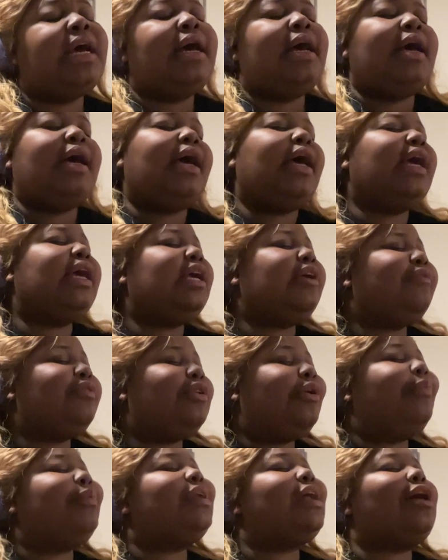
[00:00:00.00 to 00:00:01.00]
And even though
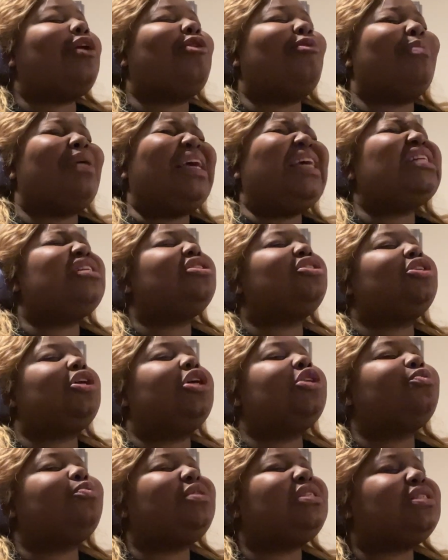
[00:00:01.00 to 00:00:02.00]
we're not going to make it to
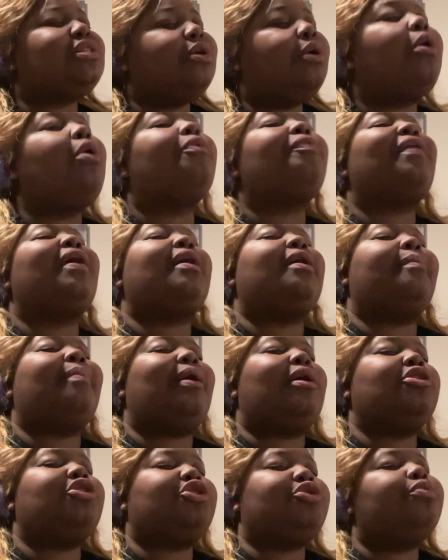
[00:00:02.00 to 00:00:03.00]
church, we still going to think
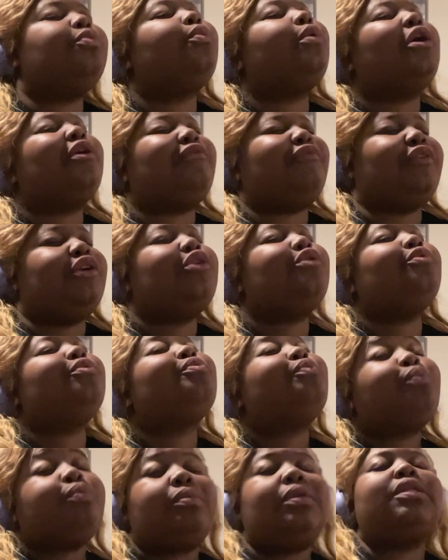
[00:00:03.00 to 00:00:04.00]
about you, work for
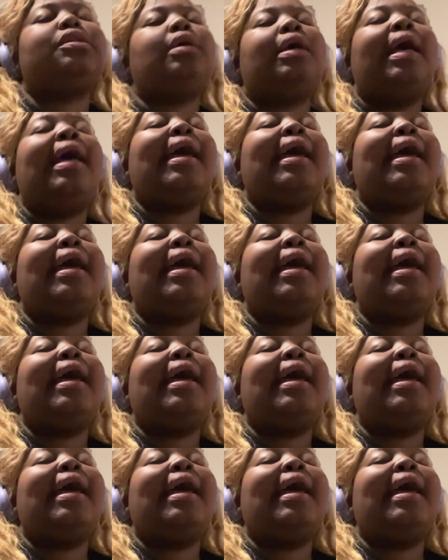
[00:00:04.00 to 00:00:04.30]
you,